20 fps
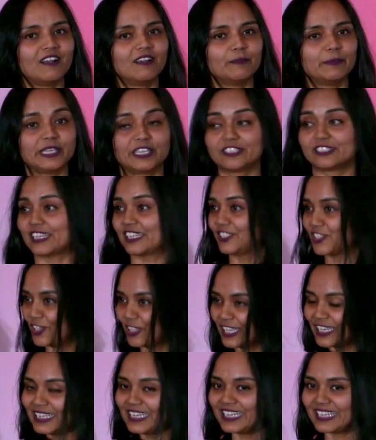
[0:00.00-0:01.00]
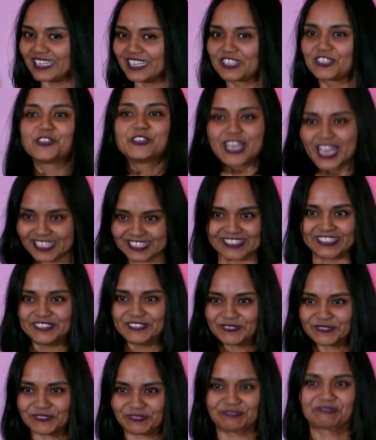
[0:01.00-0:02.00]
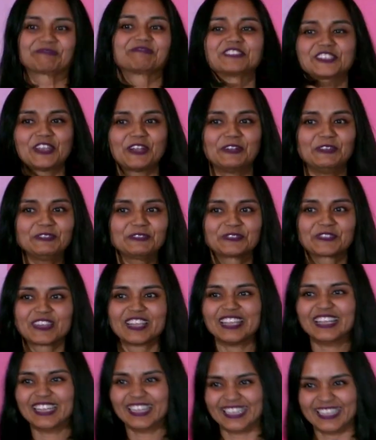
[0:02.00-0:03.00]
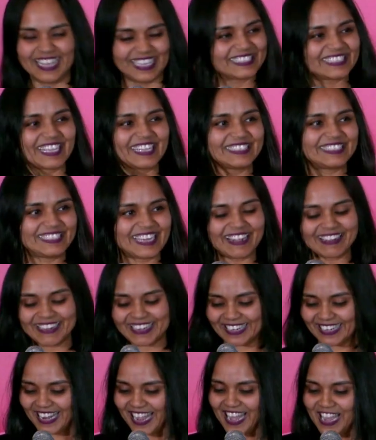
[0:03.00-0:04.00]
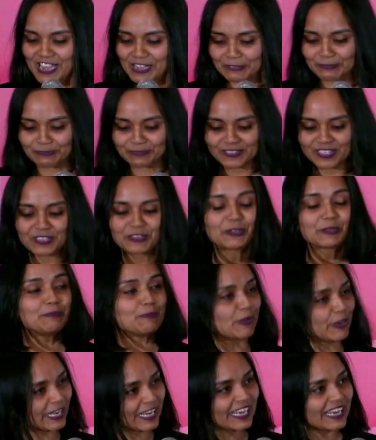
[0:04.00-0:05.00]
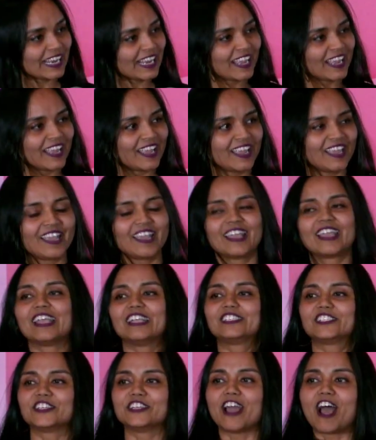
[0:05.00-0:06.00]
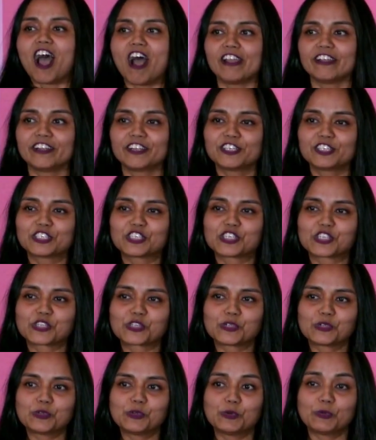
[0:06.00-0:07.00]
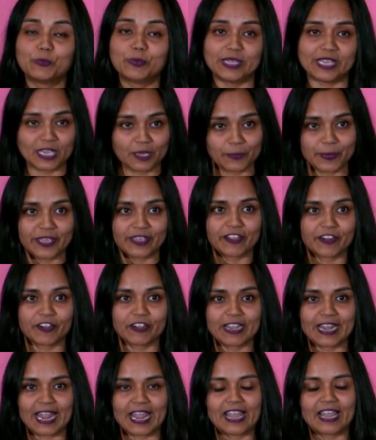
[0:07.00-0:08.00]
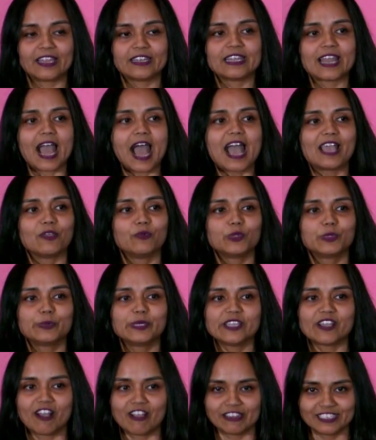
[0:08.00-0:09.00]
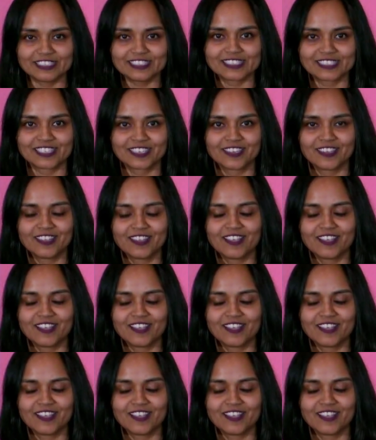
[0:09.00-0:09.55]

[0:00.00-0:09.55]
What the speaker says: because that's all I need to dazzle. So let's get started. Good morning. It's an honor to be up here, and I will be honest,